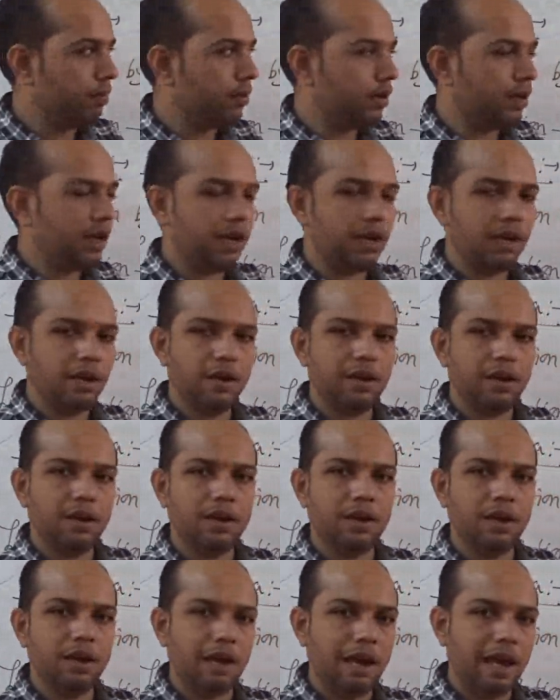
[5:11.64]
till
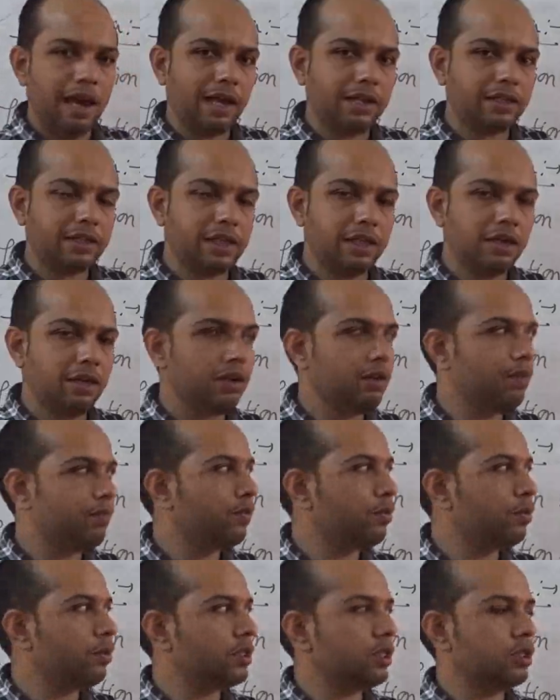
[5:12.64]
external
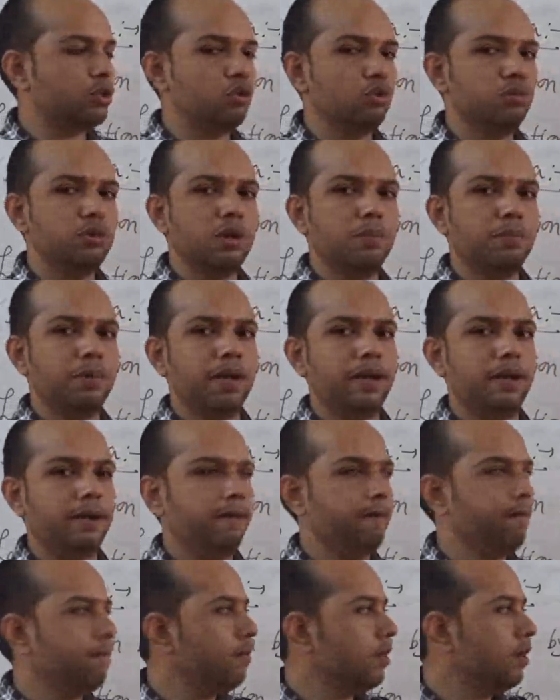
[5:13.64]
force is to be
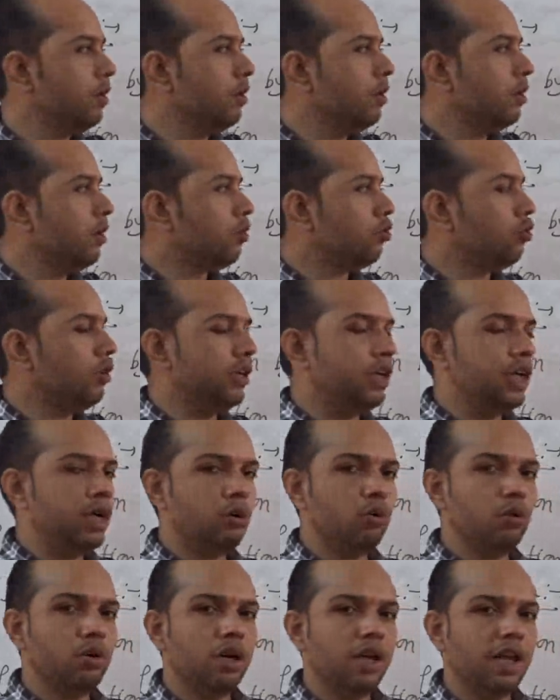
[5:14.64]
applied. So in
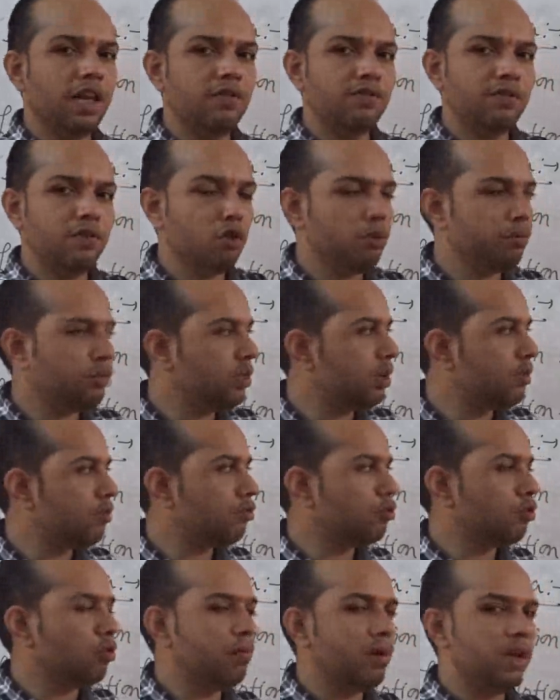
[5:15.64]
day-to-day life we observe
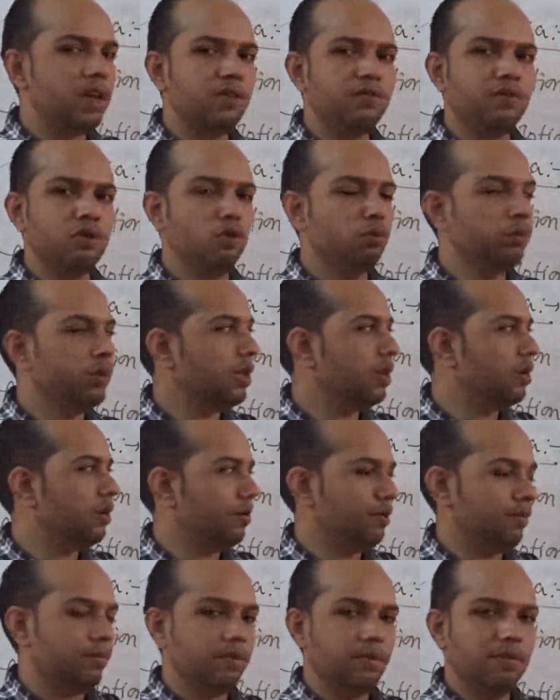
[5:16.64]
so many phenomena
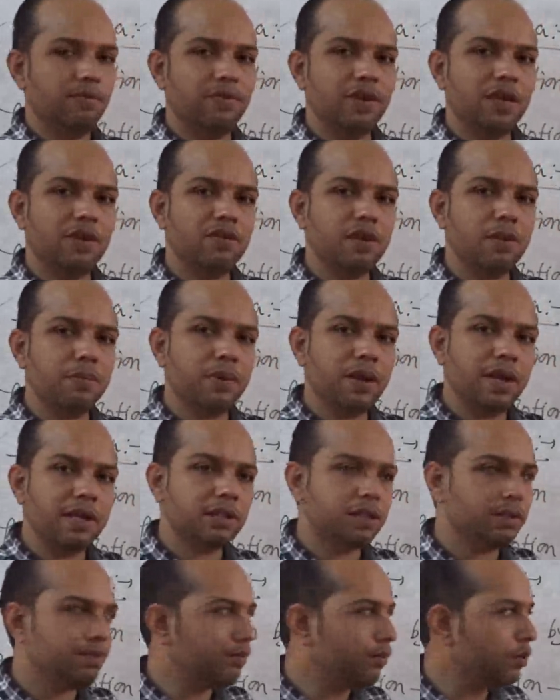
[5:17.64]
where we apply
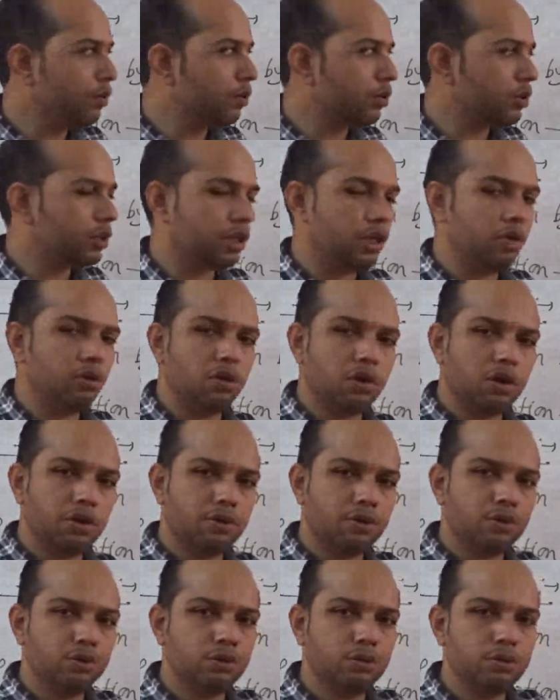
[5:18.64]
some force in order
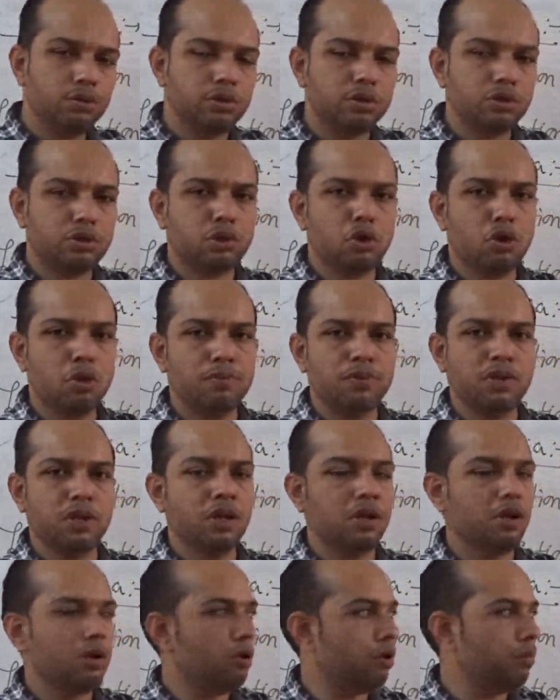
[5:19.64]
to stop the
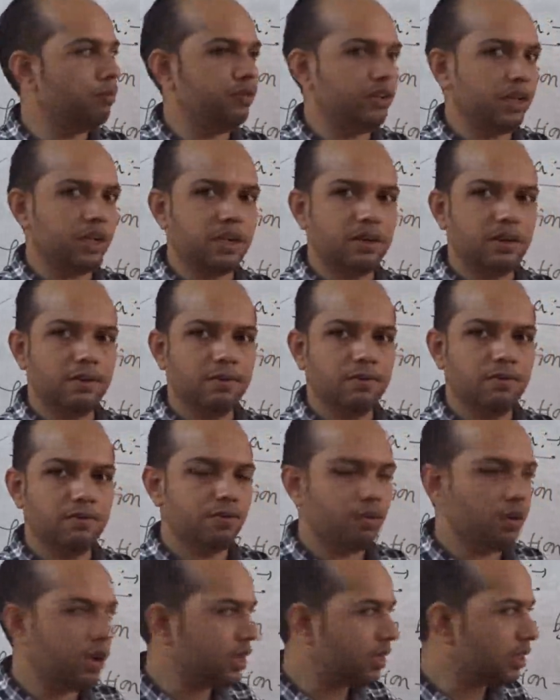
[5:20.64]
object.
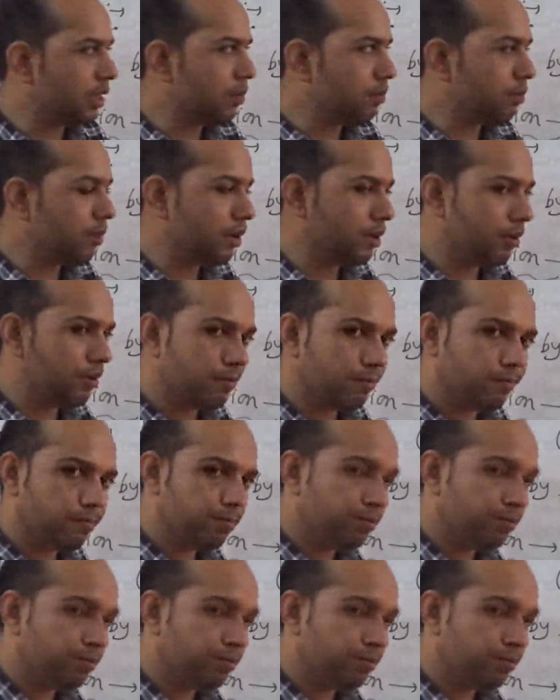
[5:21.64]
For example,